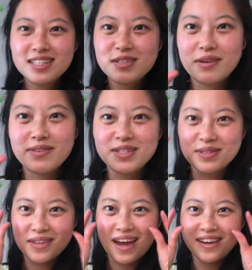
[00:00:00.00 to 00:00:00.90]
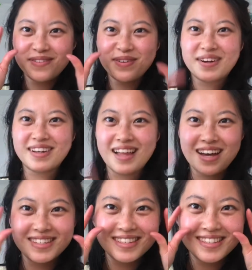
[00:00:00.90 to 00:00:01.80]
Do you ever do that if you wear
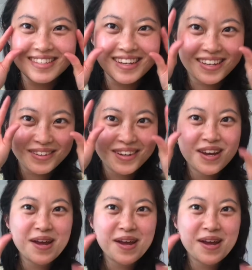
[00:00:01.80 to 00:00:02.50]
glasses? Like you